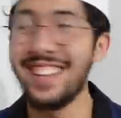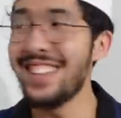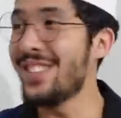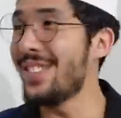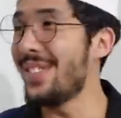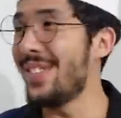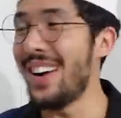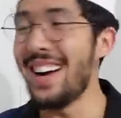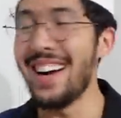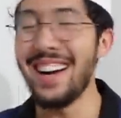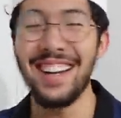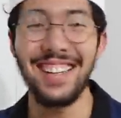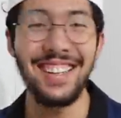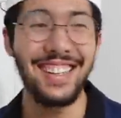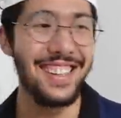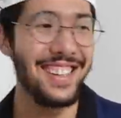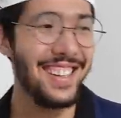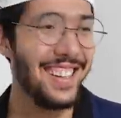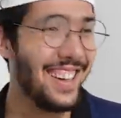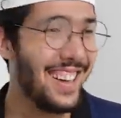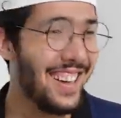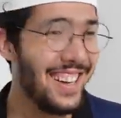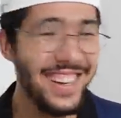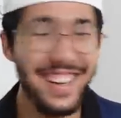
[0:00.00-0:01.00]

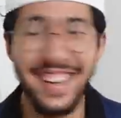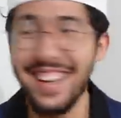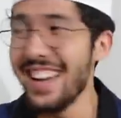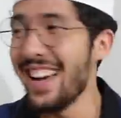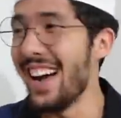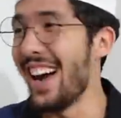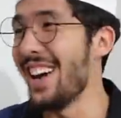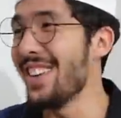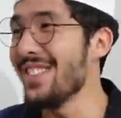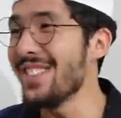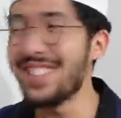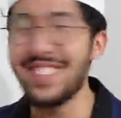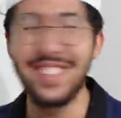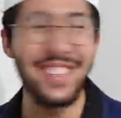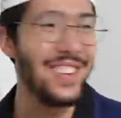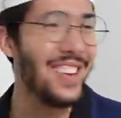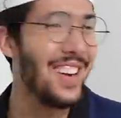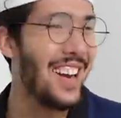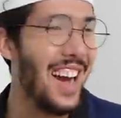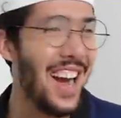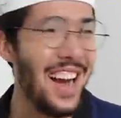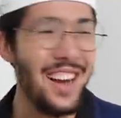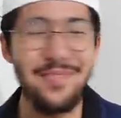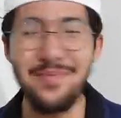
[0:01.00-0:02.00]
SubhanAllah! I'm so
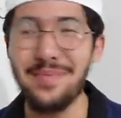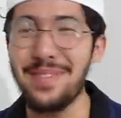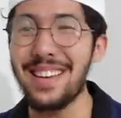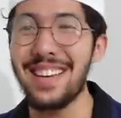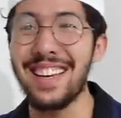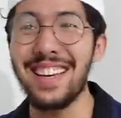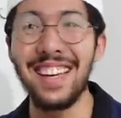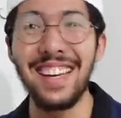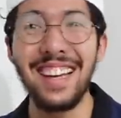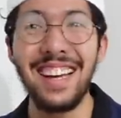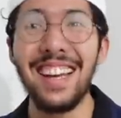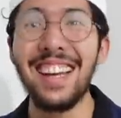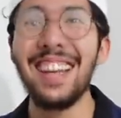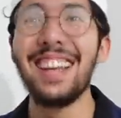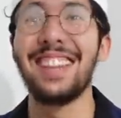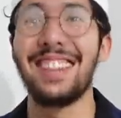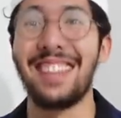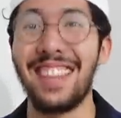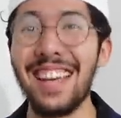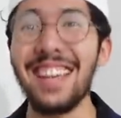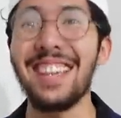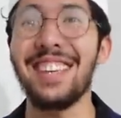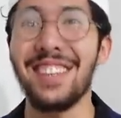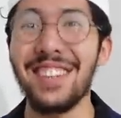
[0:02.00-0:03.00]
happy!
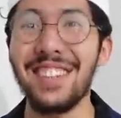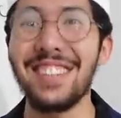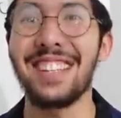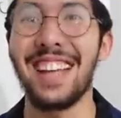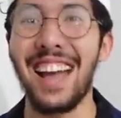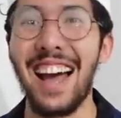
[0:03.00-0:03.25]
Thank you,